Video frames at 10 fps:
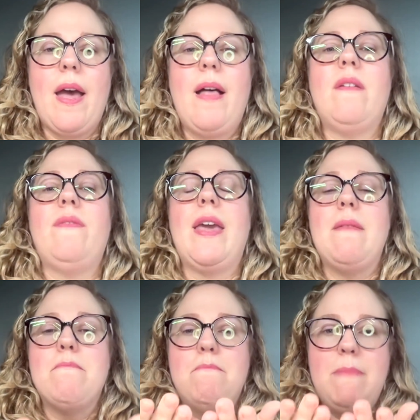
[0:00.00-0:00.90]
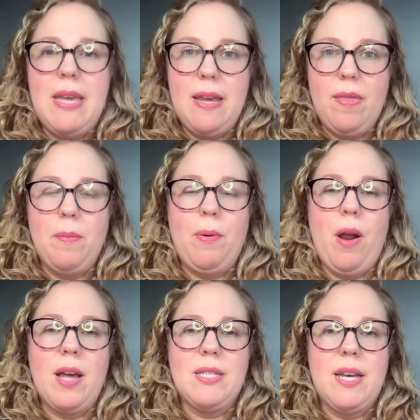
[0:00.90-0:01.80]
elevate me in the
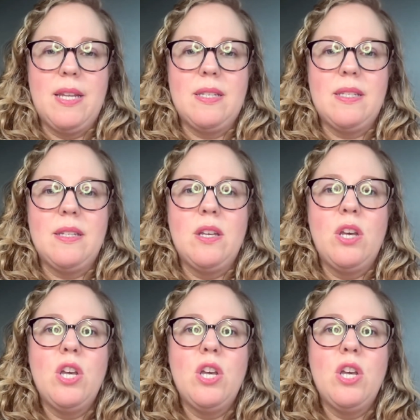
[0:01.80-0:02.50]
process.